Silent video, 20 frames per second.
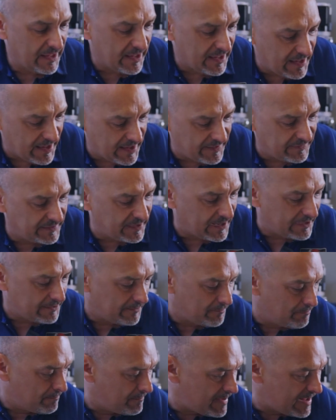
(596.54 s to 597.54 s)
and that
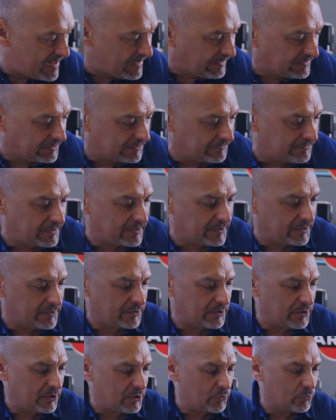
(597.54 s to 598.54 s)
massive
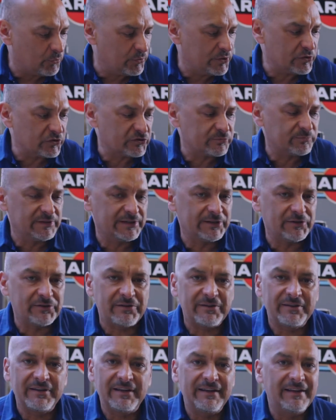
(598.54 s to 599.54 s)
rear splitter,
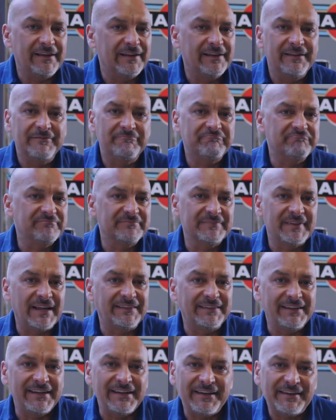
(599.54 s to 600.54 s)

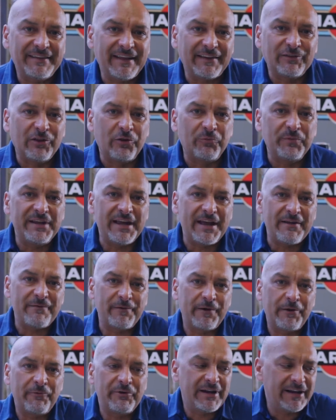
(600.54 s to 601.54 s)
that's it. That's all we have
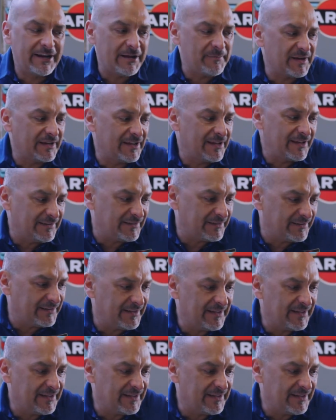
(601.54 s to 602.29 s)
for aerodynamic aids.